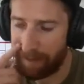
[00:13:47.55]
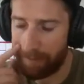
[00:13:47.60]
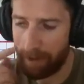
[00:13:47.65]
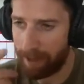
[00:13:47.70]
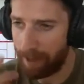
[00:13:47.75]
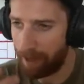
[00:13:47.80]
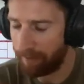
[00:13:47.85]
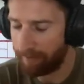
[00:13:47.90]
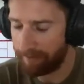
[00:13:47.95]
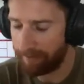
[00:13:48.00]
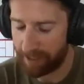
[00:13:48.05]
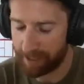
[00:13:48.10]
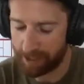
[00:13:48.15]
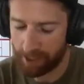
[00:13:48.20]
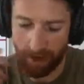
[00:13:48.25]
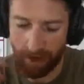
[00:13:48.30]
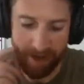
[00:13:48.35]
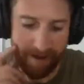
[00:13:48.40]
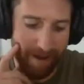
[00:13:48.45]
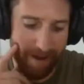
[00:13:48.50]
but other
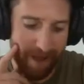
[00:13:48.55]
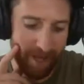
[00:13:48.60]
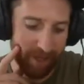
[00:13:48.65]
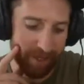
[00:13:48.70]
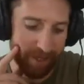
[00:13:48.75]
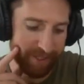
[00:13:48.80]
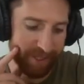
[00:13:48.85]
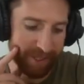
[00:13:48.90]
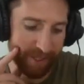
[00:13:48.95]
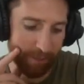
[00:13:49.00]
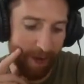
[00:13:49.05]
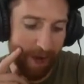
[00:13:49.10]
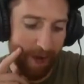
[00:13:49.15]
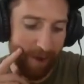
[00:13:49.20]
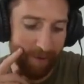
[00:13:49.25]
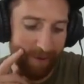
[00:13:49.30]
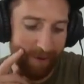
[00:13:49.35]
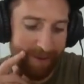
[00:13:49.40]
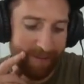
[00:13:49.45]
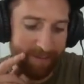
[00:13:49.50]
training methods as well.